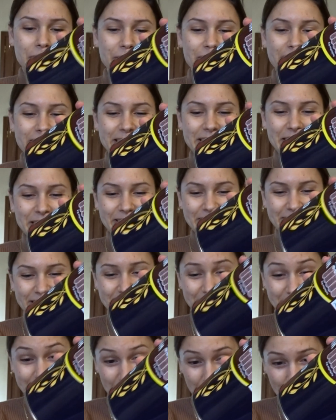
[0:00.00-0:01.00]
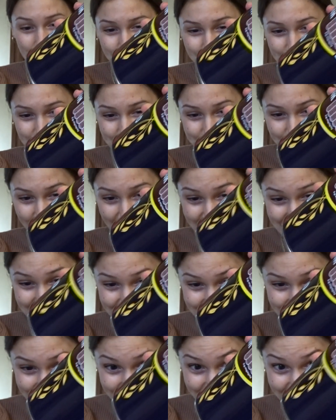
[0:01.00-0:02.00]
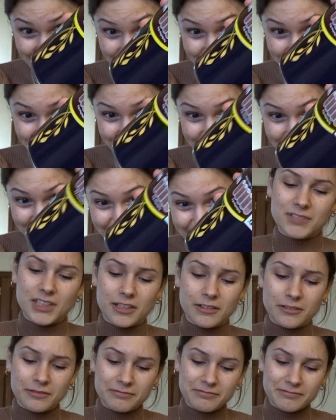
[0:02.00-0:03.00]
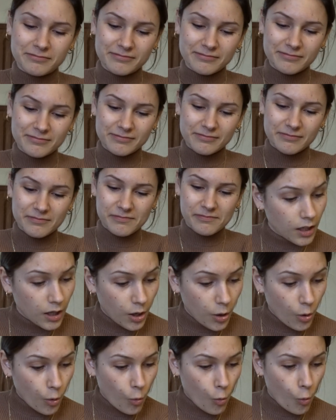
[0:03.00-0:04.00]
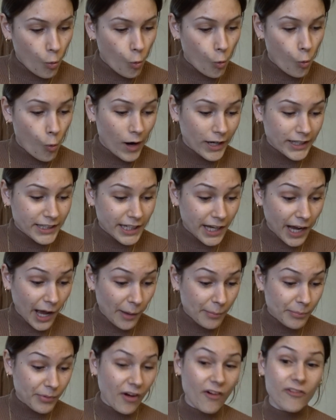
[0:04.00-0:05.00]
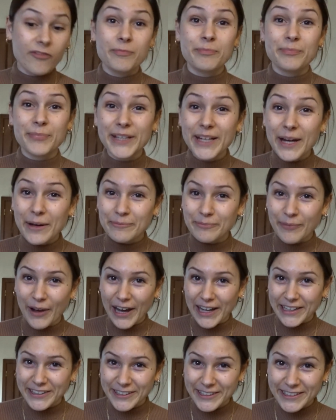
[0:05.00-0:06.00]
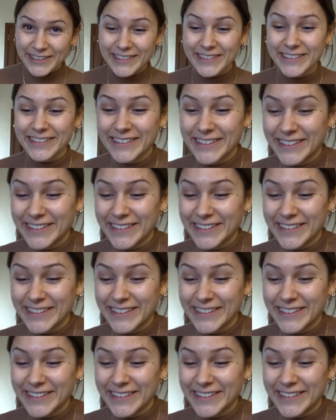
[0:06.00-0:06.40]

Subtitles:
already know this is gonna be messy. Yeah. 1 cup of peanut butter.